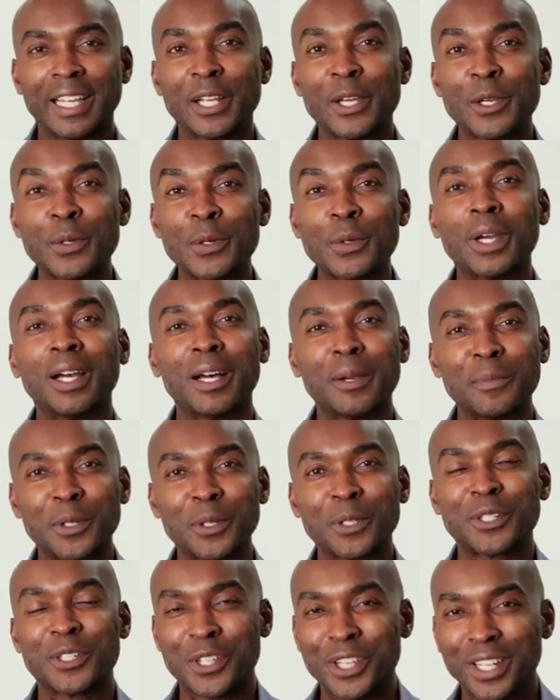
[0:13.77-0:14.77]
Hello, I'm
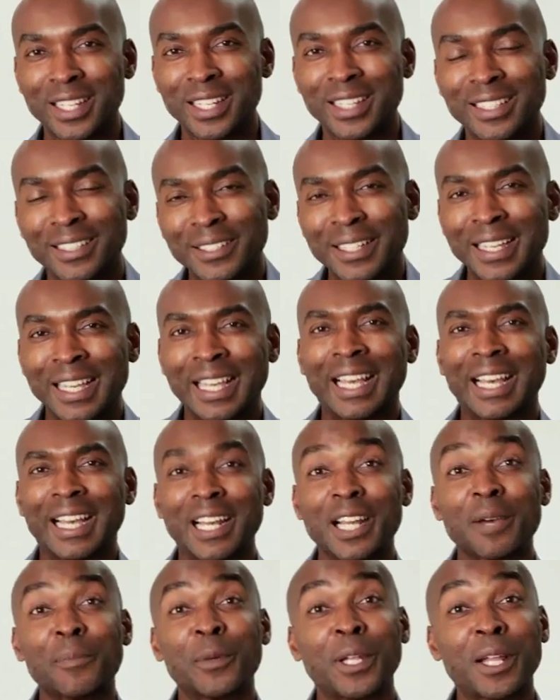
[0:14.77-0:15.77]
Dr. Chitty,
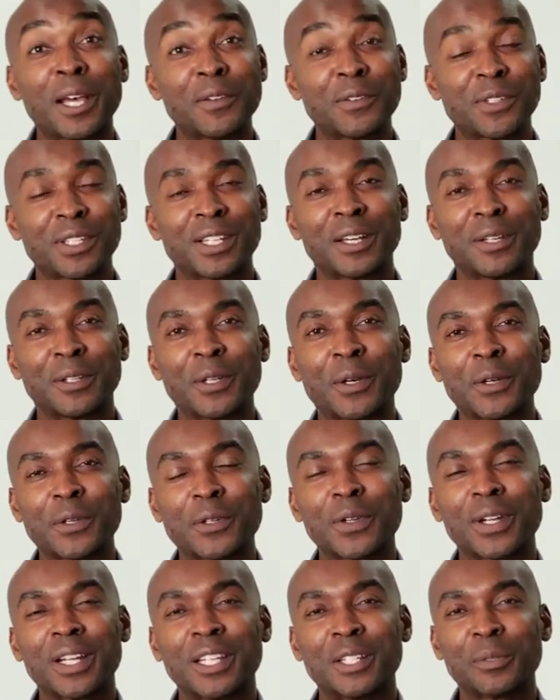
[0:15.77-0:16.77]
and I'm a lifestyle
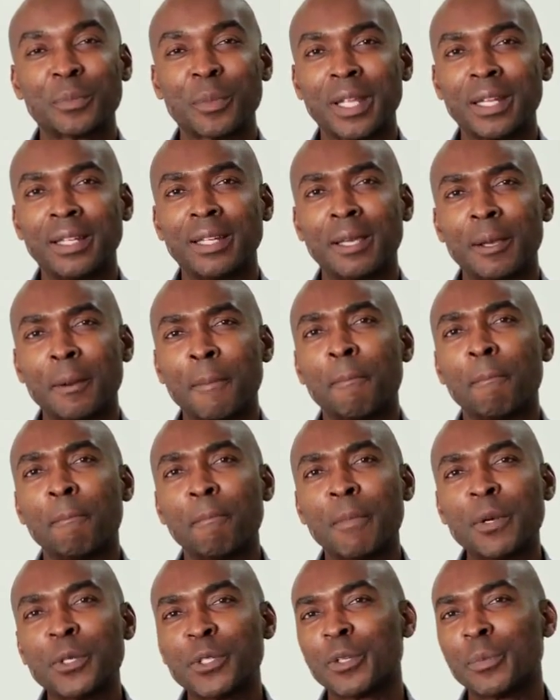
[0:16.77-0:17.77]
doctor, and I spend
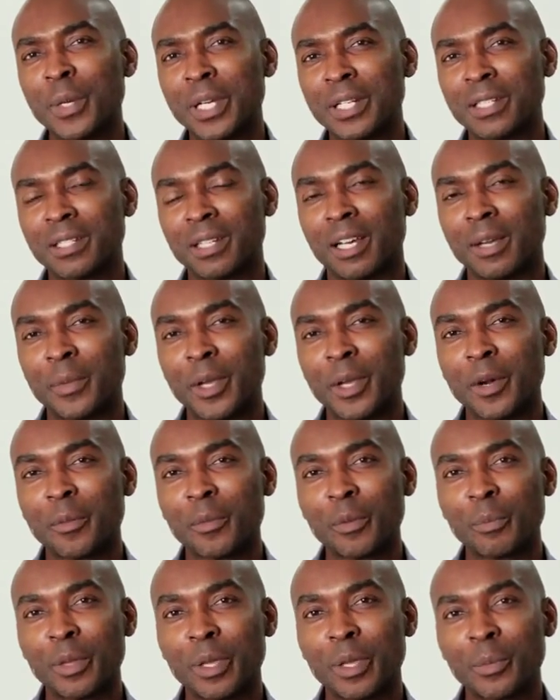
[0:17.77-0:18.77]
most of my time
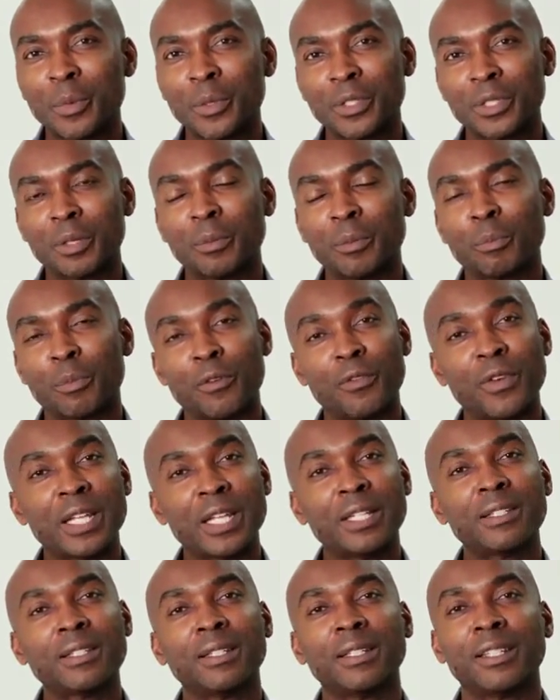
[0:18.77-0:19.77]
helping people to
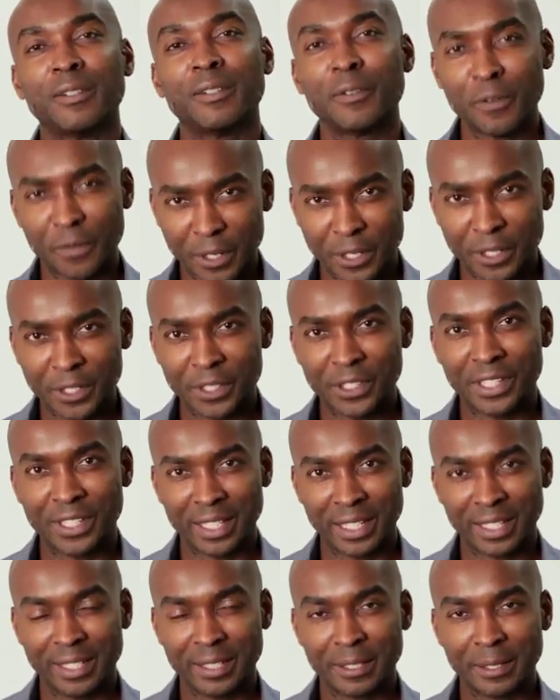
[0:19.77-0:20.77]
prevent and reverse
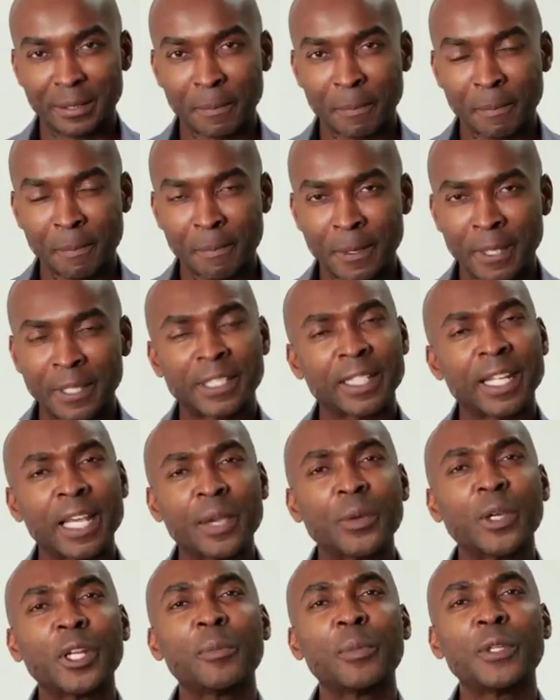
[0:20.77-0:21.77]
disease. Today
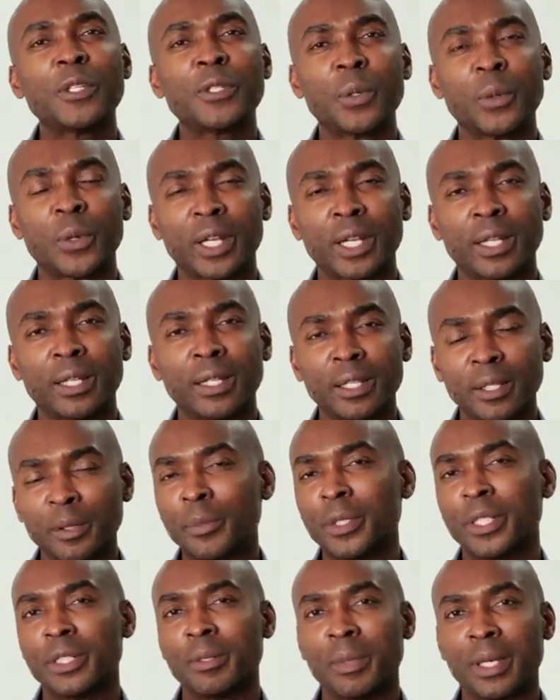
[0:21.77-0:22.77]
we're going to be talking a little
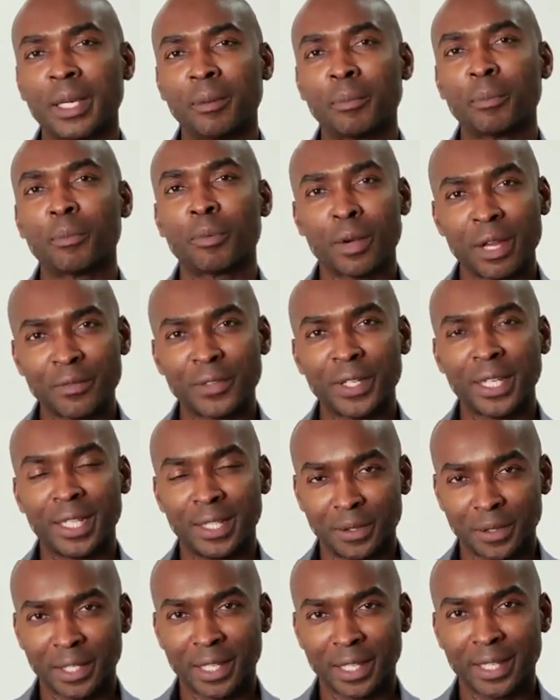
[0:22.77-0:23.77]
bit about private
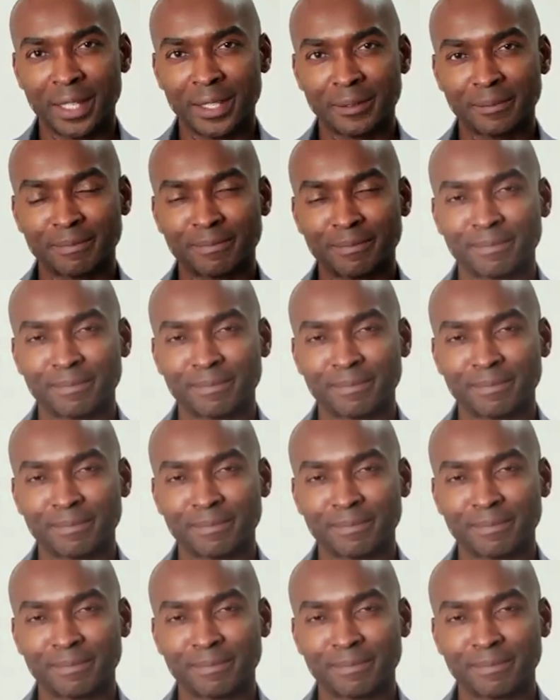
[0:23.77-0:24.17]
healthcare.